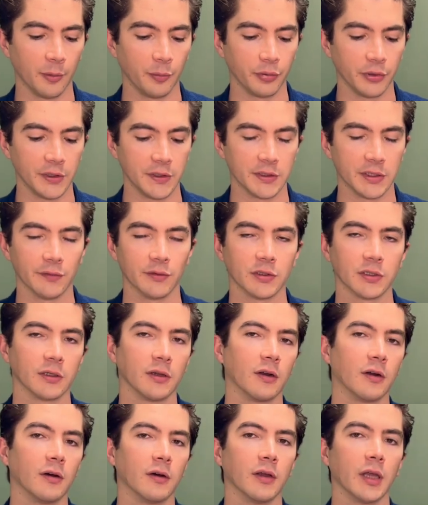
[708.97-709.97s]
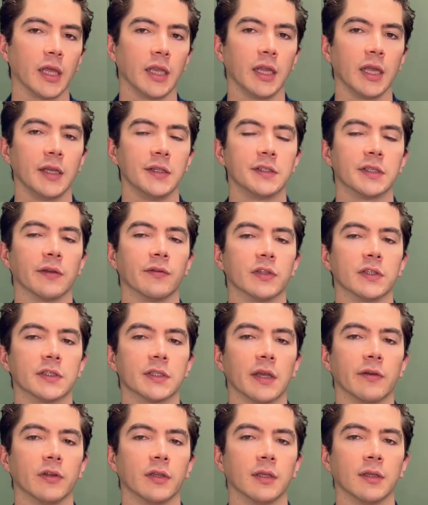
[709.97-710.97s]
please give us a call at
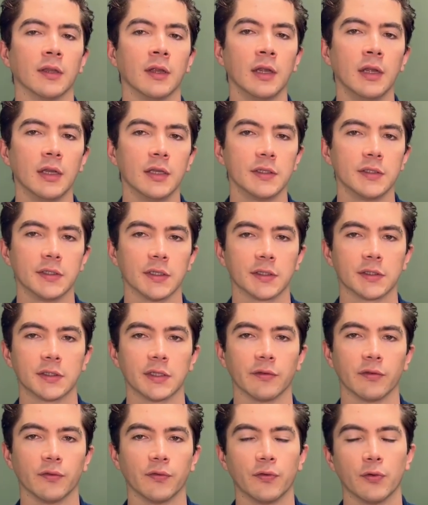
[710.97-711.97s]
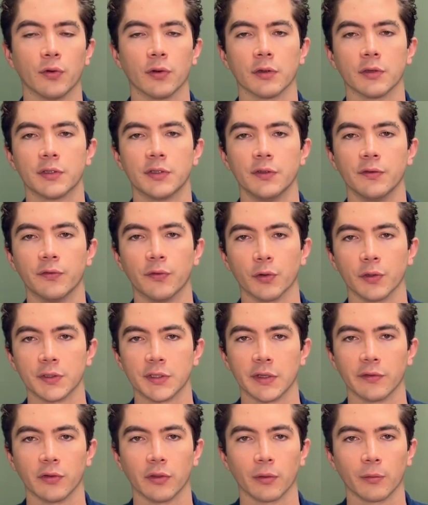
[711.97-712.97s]

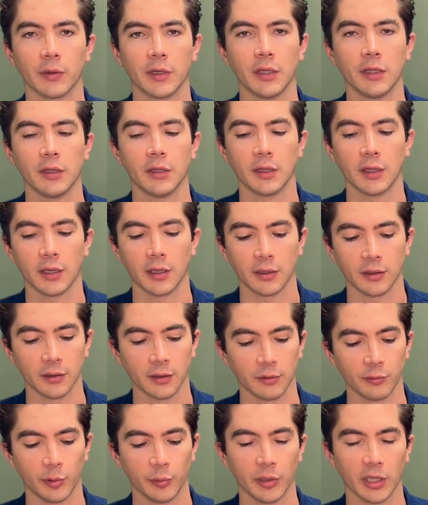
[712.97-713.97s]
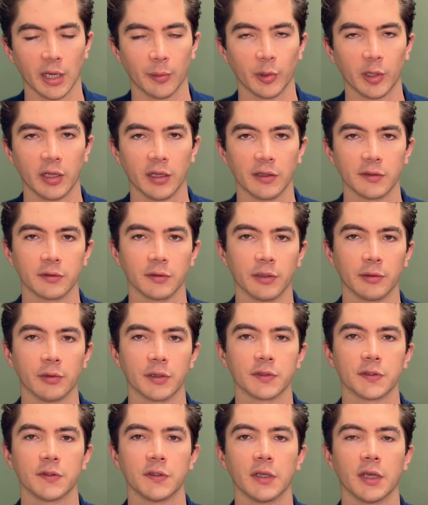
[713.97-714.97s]
877-674-2473, and we'd be happy to answer any
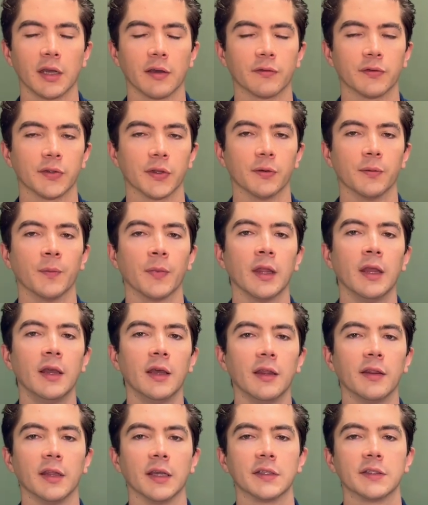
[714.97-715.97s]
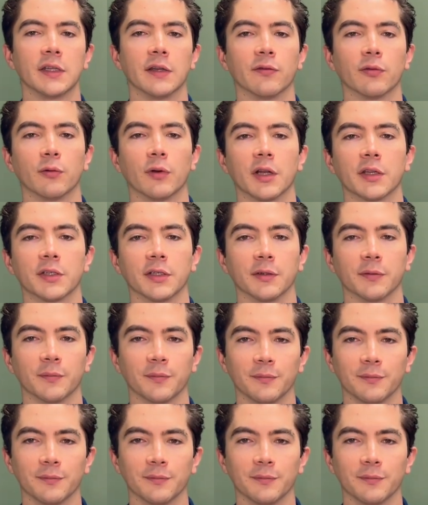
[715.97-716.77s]
questions you have. So thanks again for watching.